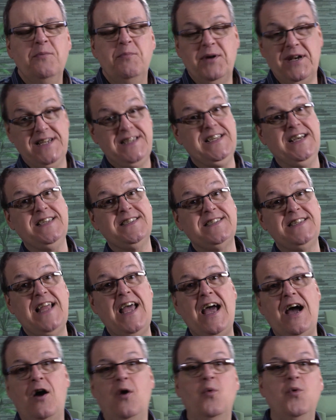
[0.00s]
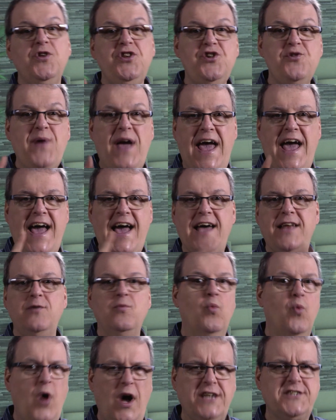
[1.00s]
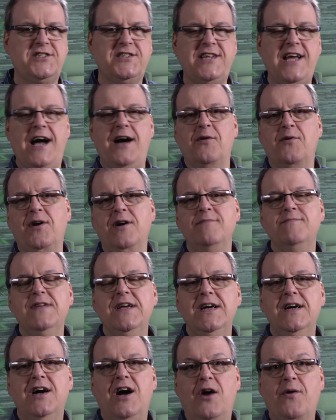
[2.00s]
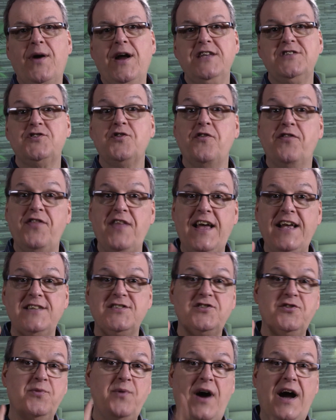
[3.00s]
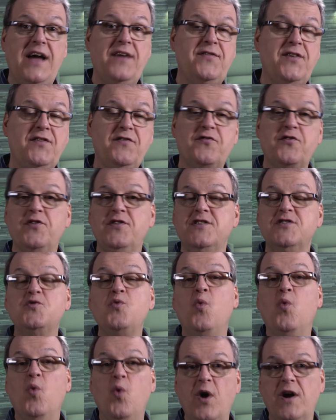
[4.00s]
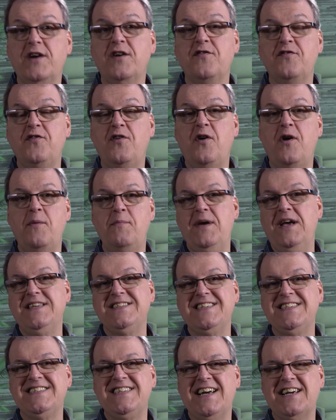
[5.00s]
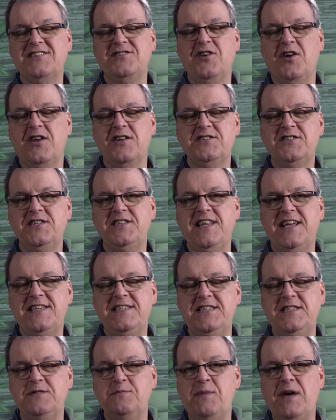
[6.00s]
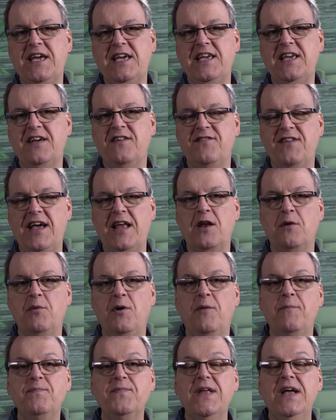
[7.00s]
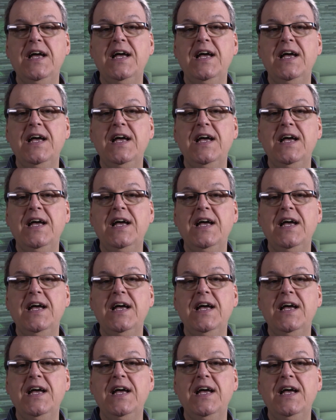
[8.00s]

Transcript: But it does now when you add Watchtower. All right, so thanks to Ivan for this wonderful, amazing technology that he's making available.